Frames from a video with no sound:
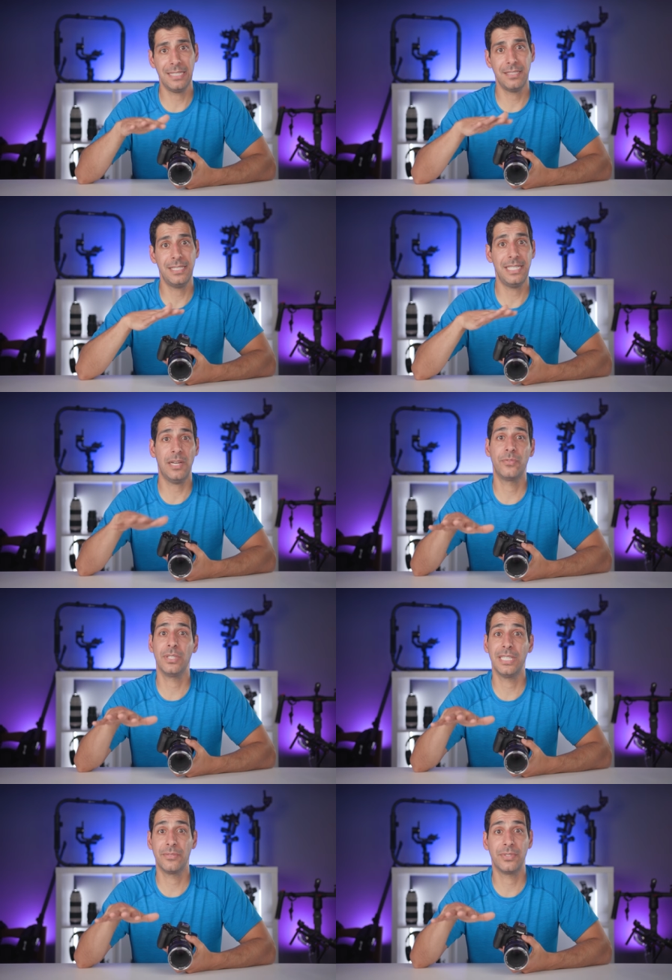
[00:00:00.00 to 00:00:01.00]
is
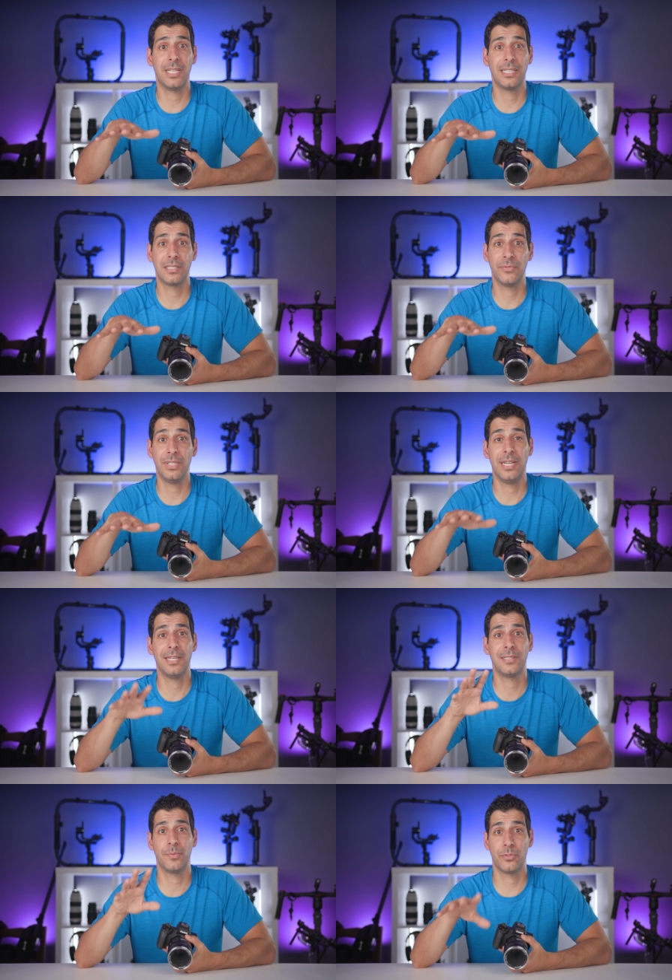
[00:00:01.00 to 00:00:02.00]
definitely a philosophy that
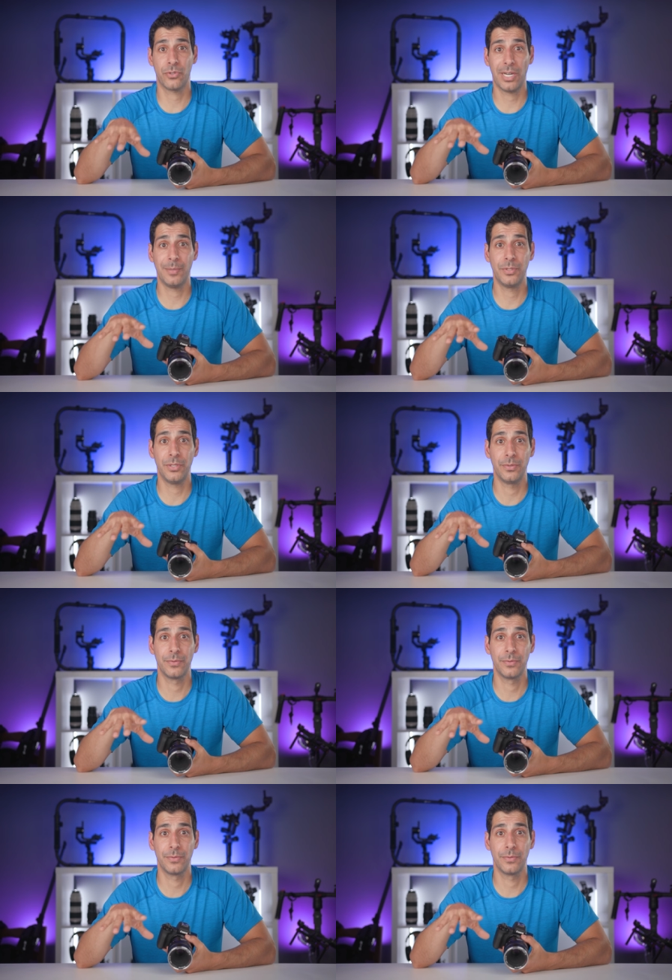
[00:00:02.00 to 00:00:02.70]
I subscribe to.